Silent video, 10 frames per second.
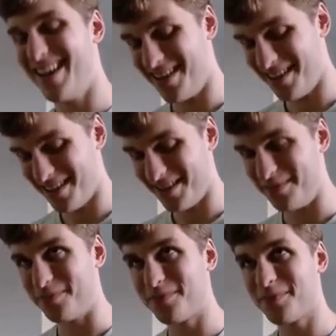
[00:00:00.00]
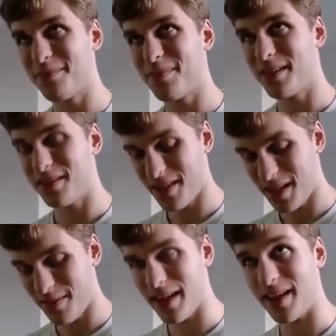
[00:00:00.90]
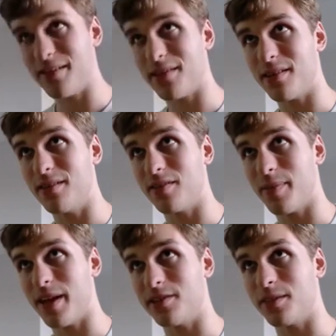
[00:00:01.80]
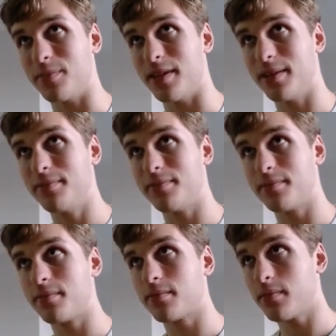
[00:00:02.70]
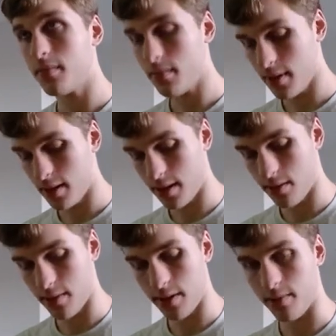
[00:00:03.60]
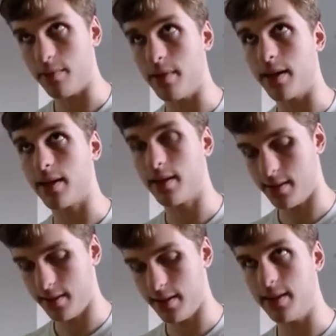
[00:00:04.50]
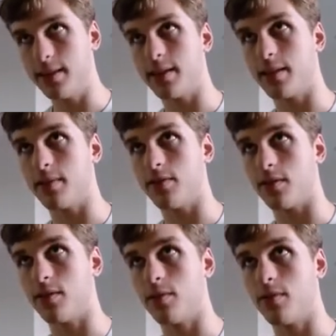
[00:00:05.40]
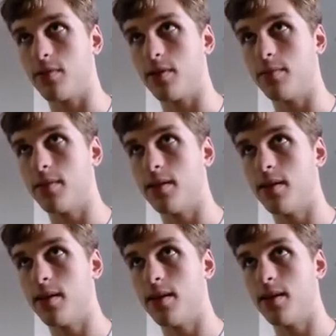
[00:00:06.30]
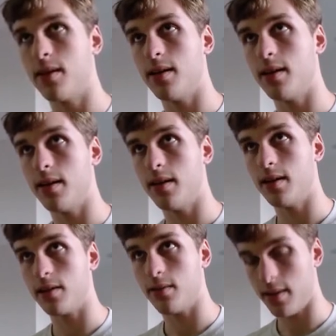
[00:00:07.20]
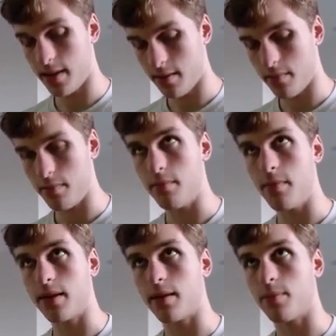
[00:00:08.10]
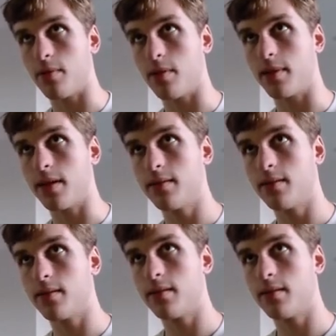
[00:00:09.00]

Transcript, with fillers: um, so now that we have all of our patches applied, we can go ahead and run make clean to get rid of our current program, and go ahead and make the program again.